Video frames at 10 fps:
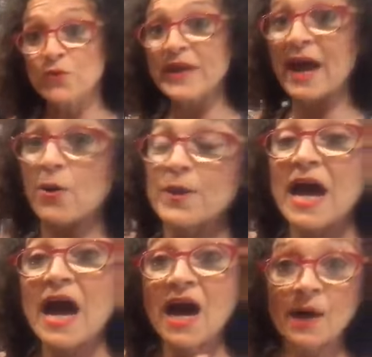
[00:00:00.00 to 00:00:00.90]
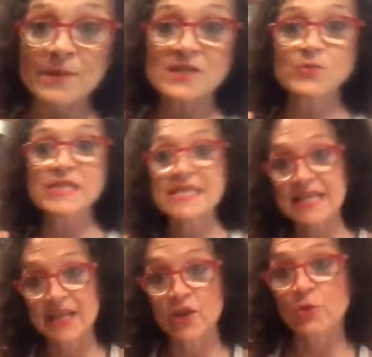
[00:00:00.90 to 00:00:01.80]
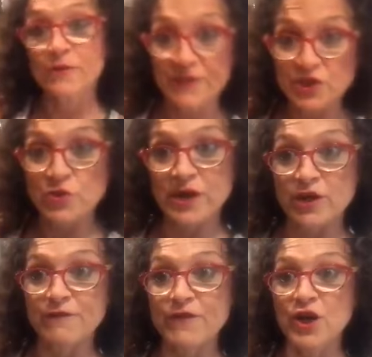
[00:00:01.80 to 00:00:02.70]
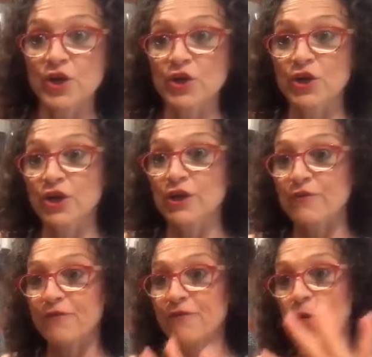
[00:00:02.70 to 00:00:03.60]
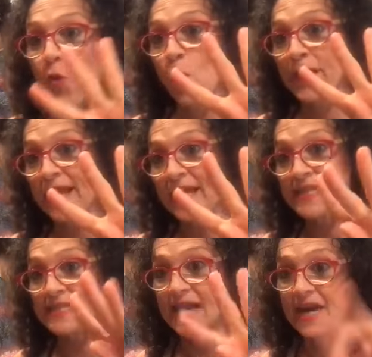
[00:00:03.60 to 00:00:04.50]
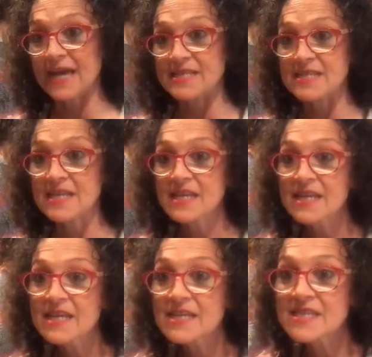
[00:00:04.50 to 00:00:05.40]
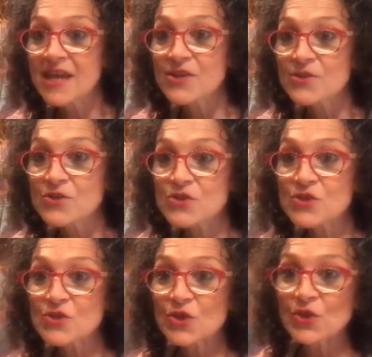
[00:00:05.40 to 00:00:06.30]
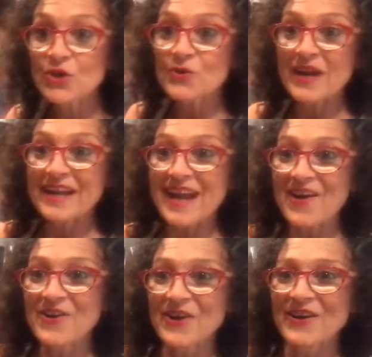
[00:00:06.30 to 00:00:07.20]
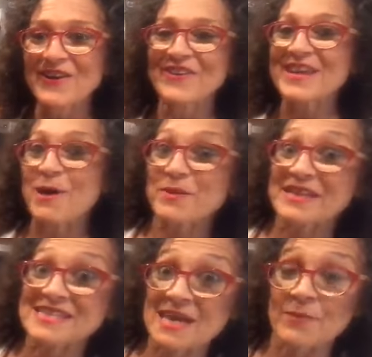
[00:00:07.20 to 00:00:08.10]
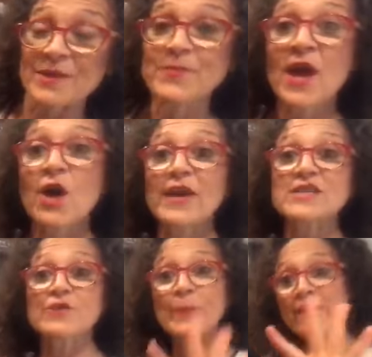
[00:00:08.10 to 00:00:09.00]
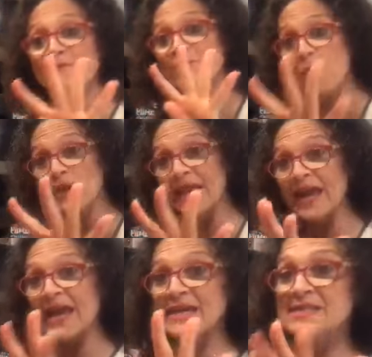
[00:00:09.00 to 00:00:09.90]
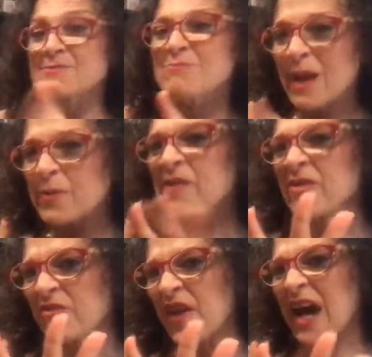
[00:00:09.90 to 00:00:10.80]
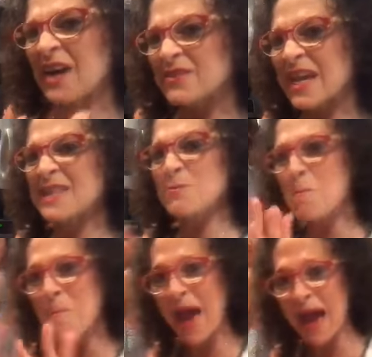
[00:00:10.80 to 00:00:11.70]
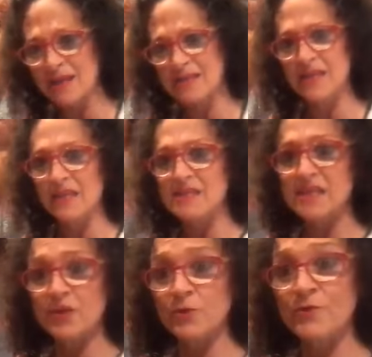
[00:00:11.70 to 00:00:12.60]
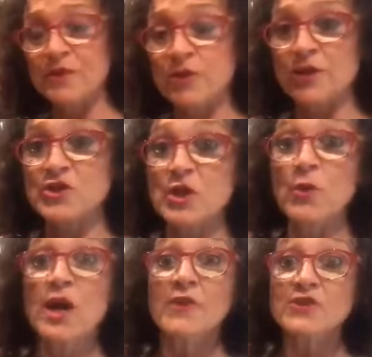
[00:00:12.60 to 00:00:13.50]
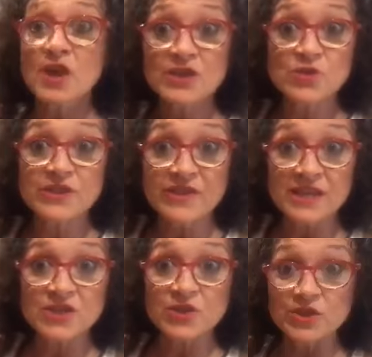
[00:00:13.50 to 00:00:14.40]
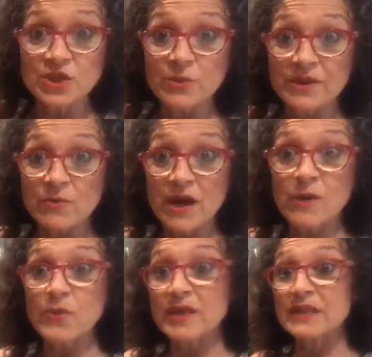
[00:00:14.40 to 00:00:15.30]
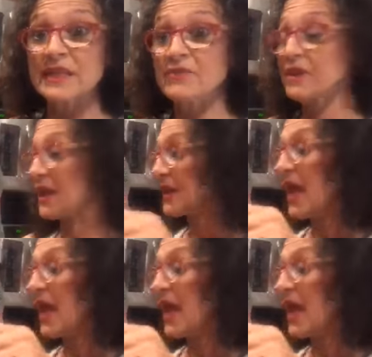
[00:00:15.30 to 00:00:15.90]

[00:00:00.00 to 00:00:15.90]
Now, hummus will sit in your refrigerator for a good 4 days, guys. Sounds good right now. Oh, yep, it is yummy. Okay, so about 4 days, maybe even 5 days max, it'll sit in your refrigerator. So there's all sorts of things you can do with it, right? We can leave it, and